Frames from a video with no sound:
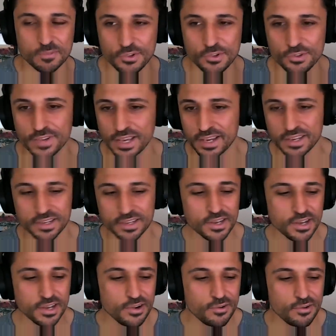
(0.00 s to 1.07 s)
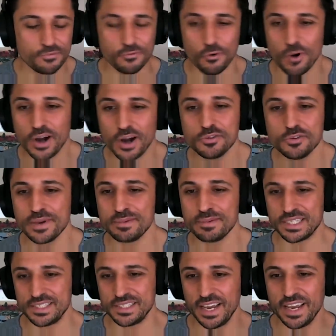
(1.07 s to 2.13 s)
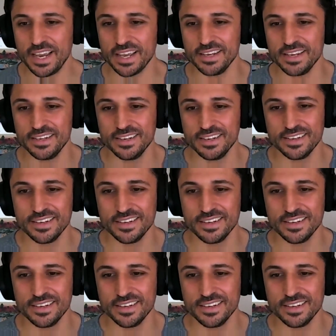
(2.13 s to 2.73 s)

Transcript: moving 400 pips a day,